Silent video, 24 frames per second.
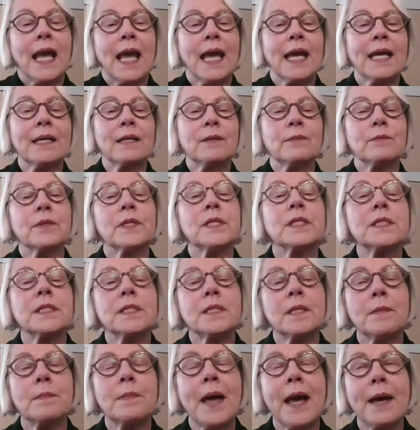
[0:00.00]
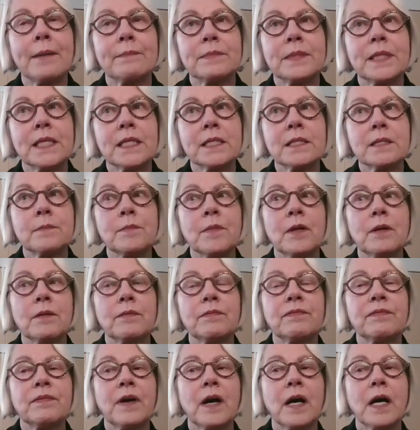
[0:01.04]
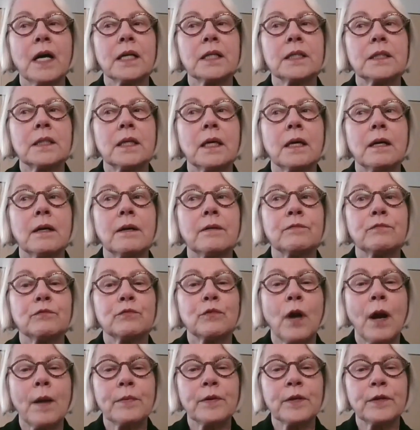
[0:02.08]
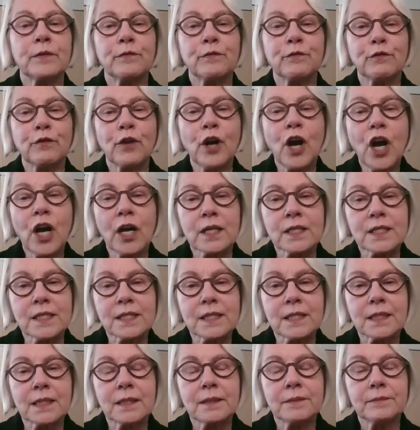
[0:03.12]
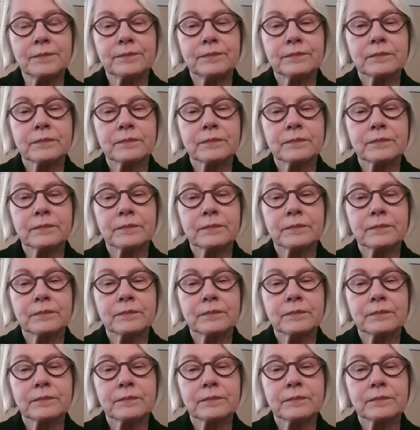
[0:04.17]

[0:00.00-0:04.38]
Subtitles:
And it was the baptismal font of Robert Frost,